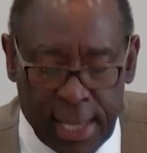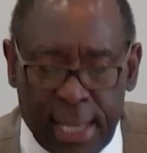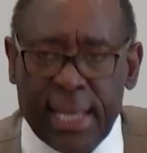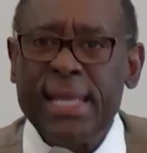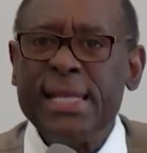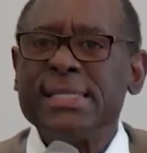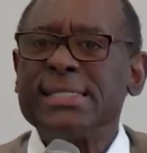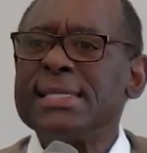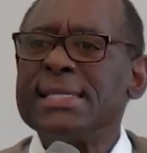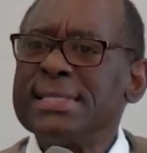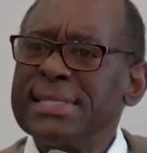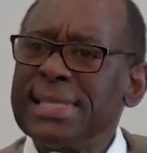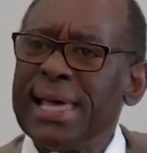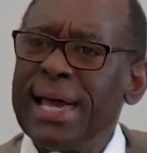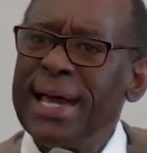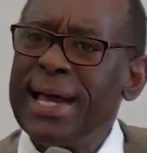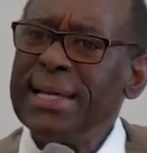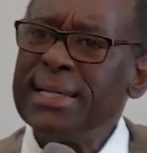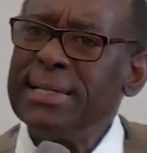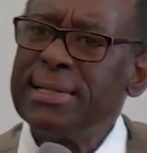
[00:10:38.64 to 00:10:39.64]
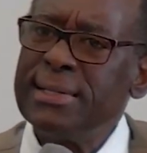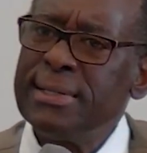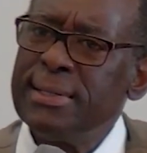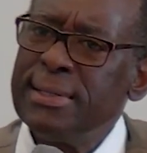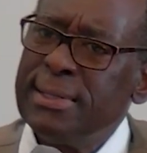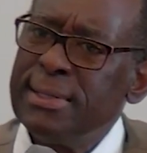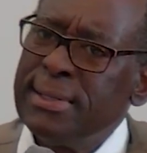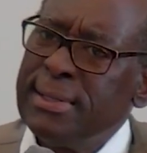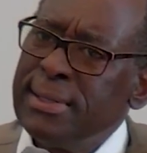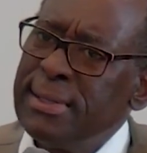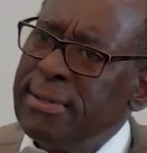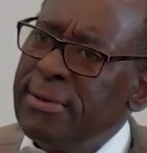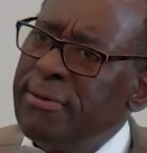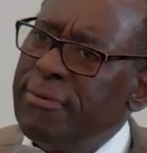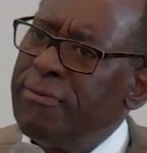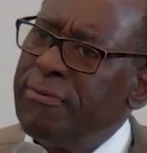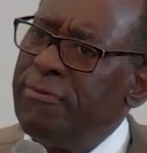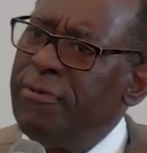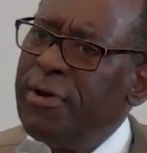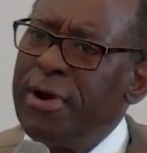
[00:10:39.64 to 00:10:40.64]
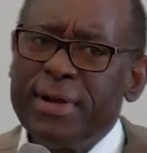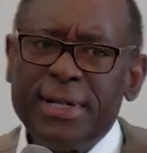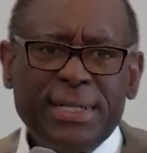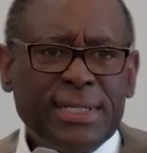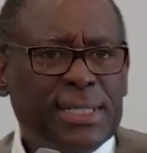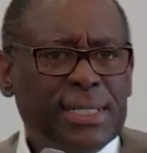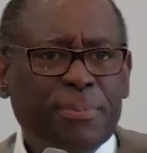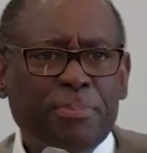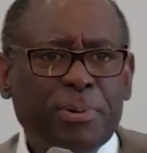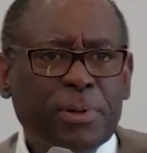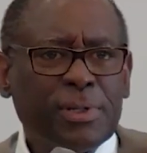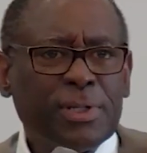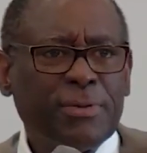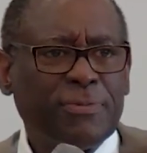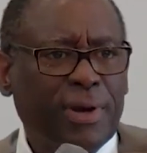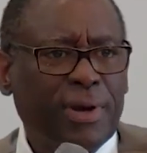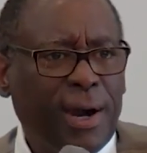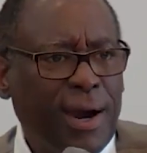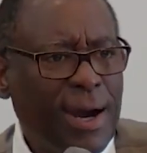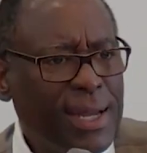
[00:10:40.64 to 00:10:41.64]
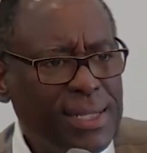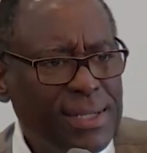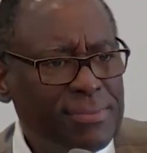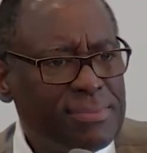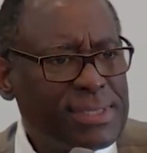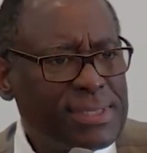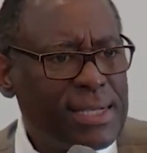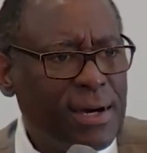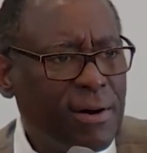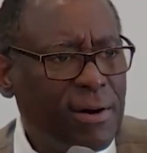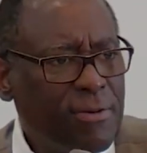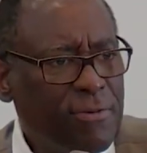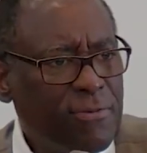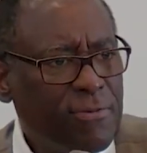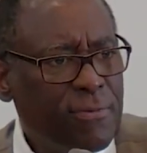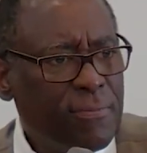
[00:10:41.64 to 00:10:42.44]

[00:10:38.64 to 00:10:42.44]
Isn't that very typical of God Himself?